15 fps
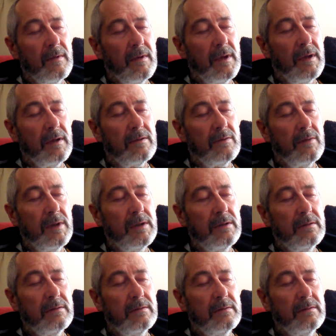that when
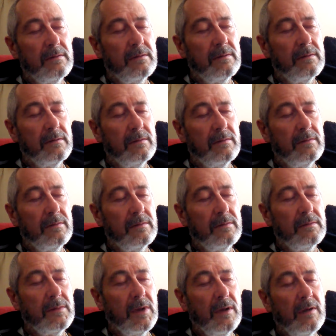
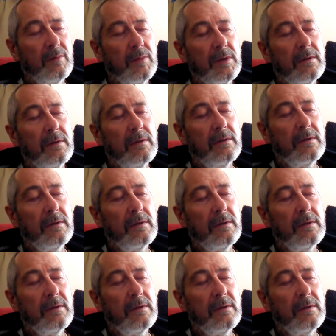Muhammad